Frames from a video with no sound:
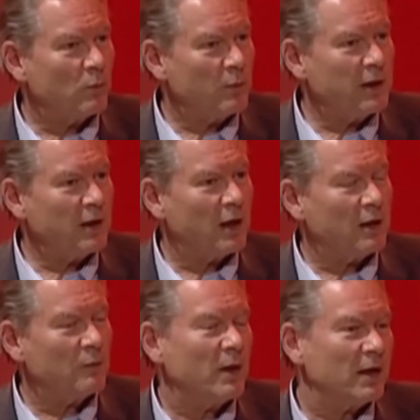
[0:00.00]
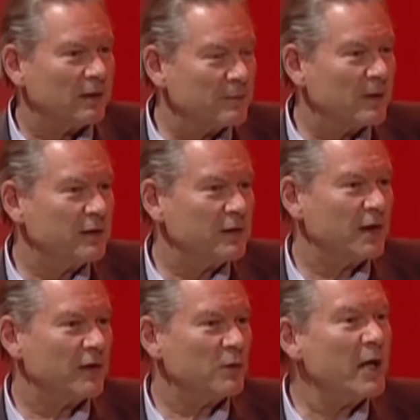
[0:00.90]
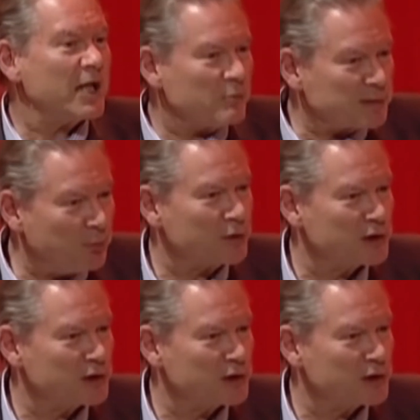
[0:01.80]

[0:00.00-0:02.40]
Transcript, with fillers: we, well, the way it was put